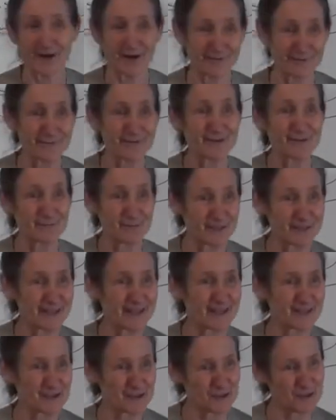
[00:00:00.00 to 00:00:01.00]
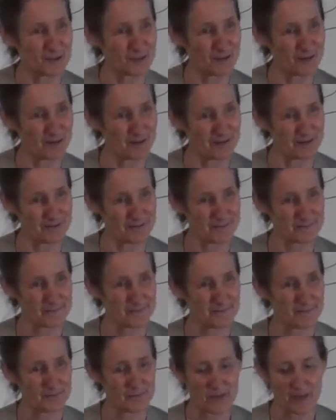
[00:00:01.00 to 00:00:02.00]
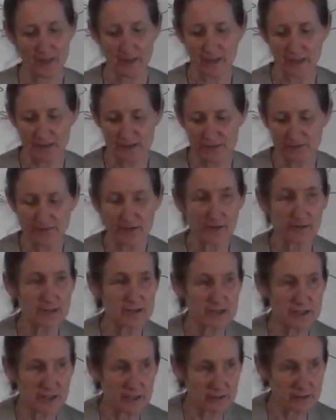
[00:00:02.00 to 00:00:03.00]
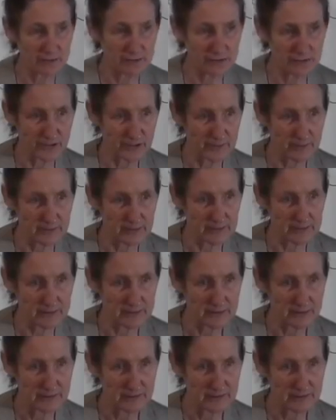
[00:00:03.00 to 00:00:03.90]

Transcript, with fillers: my feet would get too hot. It's a very gentle treatment.